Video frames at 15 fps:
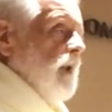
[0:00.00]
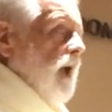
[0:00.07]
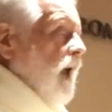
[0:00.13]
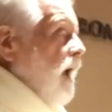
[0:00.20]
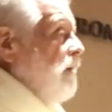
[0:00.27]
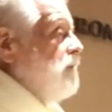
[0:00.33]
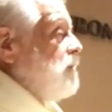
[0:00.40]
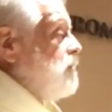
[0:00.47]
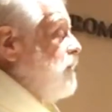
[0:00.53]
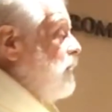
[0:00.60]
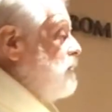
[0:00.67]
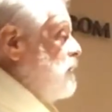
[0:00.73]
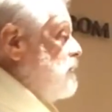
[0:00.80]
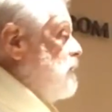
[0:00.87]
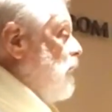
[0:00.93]
After
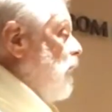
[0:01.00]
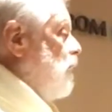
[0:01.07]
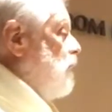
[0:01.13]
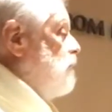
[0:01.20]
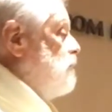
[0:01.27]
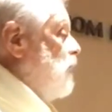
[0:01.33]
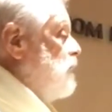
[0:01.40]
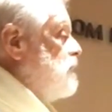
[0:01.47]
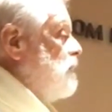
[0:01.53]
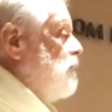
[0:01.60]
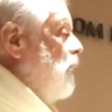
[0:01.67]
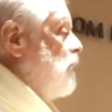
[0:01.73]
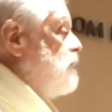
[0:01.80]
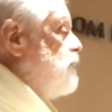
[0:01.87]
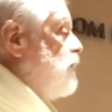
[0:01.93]
Jesus' death and
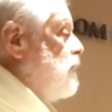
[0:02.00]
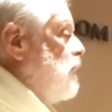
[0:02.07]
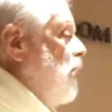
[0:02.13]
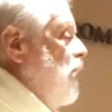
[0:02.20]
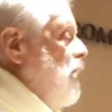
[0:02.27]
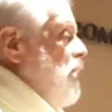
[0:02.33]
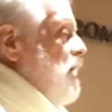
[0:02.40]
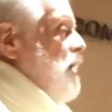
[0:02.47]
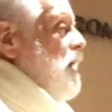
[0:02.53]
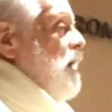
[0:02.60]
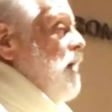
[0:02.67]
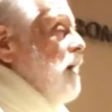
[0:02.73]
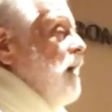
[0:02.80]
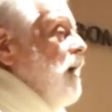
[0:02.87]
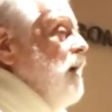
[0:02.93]
resurrection,
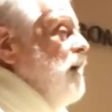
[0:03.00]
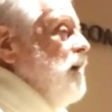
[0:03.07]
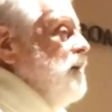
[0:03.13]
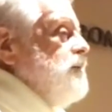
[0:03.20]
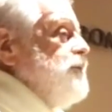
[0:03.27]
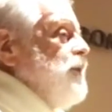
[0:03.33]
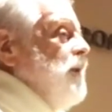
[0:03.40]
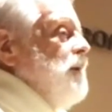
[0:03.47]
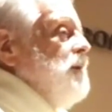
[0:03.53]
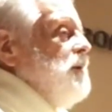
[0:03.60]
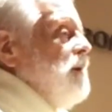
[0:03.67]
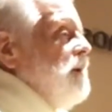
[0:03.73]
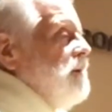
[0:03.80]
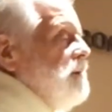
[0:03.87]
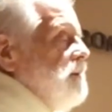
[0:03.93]
uh, she,
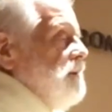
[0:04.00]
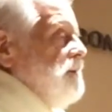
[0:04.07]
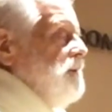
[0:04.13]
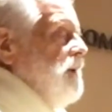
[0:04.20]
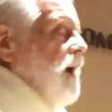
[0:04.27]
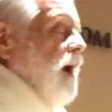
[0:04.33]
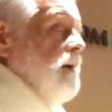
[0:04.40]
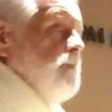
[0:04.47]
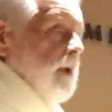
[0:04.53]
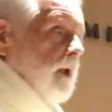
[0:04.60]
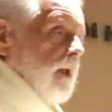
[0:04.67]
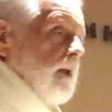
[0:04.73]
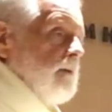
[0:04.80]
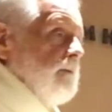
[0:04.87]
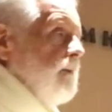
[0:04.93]
I
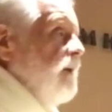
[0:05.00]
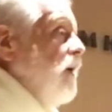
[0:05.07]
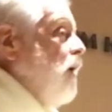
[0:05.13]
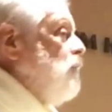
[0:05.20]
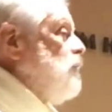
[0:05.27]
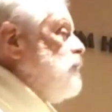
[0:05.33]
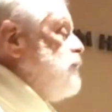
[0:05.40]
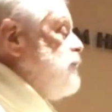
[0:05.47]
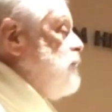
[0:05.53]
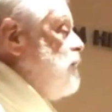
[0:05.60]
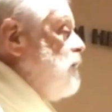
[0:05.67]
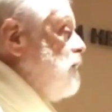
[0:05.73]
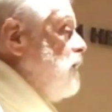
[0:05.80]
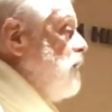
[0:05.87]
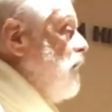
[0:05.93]
believe, almost
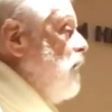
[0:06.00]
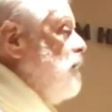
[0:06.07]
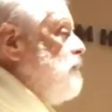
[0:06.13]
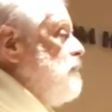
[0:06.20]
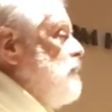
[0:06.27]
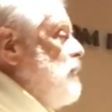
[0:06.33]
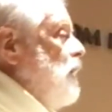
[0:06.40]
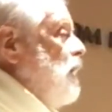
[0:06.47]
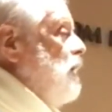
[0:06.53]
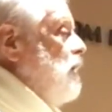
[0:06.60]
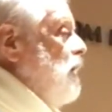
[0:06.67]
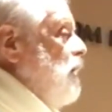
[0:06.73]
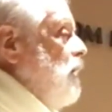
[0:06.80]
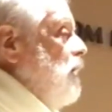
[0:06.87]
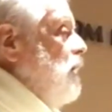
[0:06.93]
certainly,
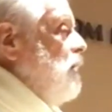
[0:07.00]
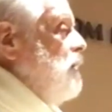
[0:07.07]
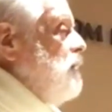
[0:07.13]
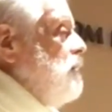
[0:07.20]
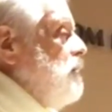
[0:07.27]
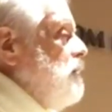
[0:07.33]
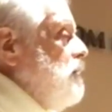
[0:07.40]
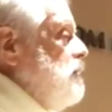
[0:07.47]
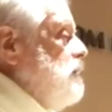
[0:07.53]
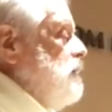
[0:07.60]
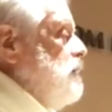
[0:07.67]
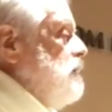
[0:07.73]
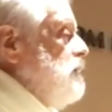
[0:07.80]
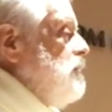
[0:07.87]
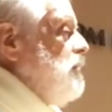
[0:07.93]
uh,
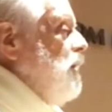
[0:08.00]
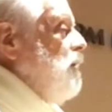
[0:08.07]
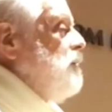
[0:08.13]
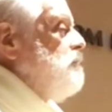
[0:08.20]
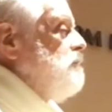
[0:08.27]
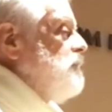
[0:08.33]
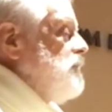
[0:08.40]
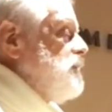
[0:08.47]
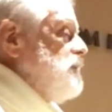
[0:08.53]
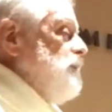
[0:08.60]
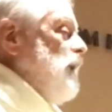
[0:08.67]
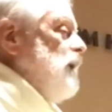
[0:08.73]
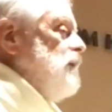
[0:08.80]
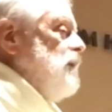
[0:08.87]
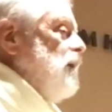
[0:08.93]
you know,
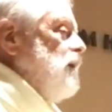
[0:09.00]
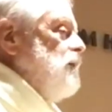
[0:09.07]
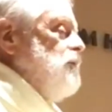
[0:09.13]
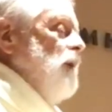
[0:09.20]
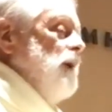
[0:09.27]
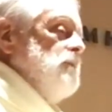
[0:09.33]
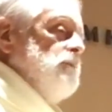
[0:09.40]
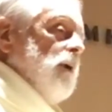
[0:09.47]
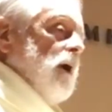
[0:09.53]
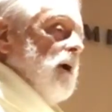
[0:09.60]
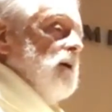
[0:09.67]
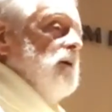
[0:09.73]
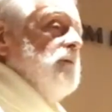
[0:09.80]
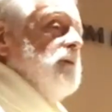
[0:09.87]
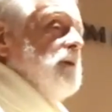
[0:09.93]
spent a great
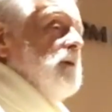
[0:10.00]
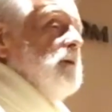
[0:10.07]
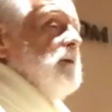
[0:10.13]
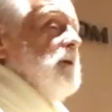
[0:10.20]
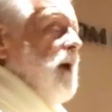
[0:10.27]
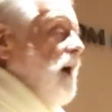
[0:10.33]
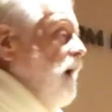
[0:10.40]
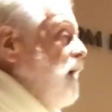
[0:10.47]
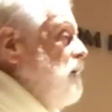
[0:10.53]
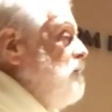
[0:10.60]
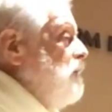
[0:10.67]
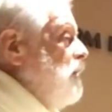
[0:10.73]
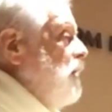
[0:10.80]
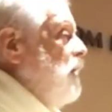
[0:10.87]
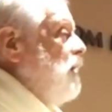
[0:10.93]
part of her
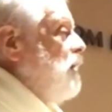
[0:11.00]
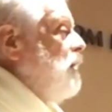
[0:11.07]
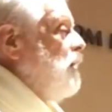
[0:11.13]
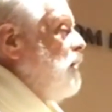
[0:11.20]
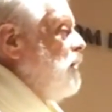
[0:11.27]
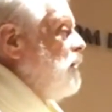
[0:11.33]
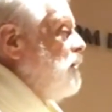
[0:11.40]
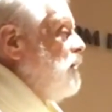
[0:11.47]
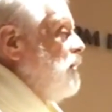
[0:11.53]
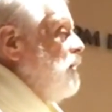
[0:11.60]
time uh,